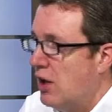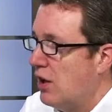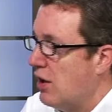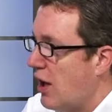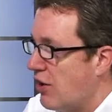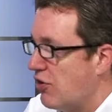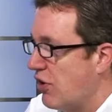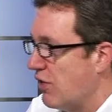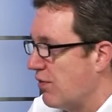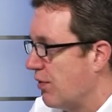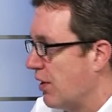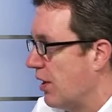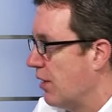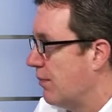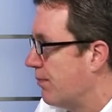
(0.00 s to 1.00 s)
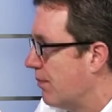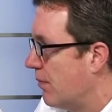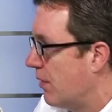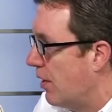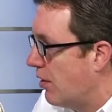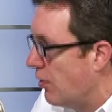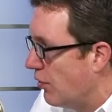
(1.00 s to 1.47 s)
not just for the
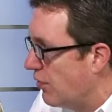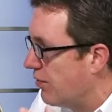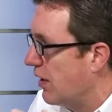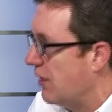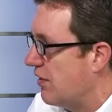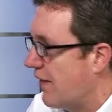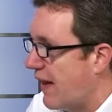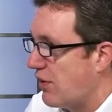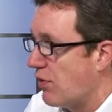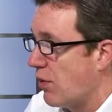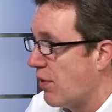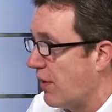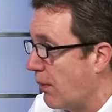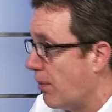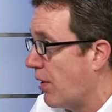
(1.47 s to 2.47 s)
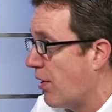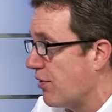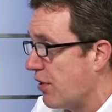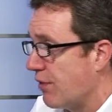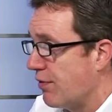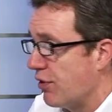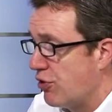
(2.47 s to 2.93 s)
the news feeds and that sort of thing, but
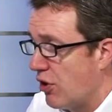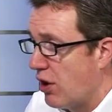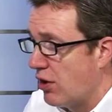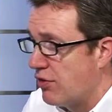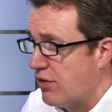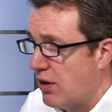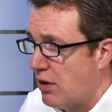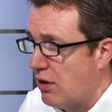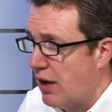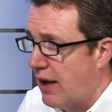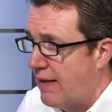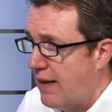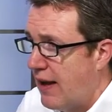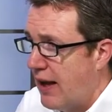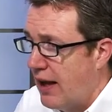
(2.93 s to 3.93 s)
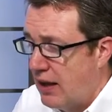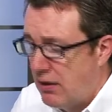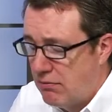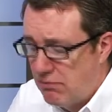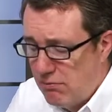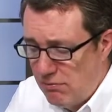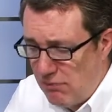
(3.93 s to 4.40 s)
also for charts and and
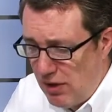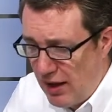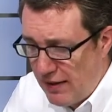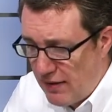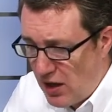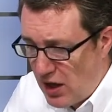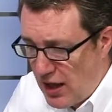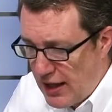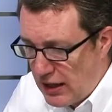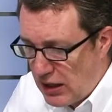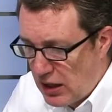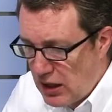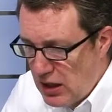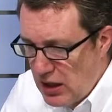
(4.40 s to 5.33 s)
and and the like.